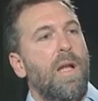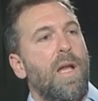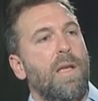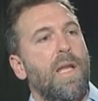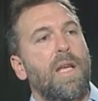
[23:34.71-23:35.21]

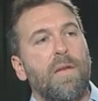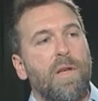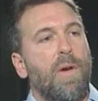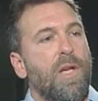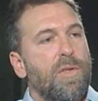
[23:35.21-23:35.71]
and negative
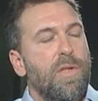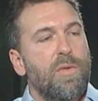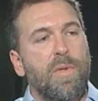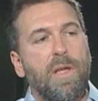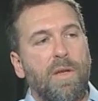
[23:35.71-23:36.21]
interactions
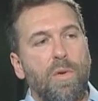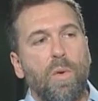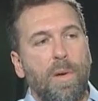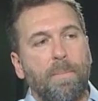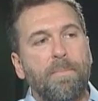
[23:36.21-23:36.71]
is really the
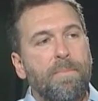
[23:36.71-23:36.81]
norm.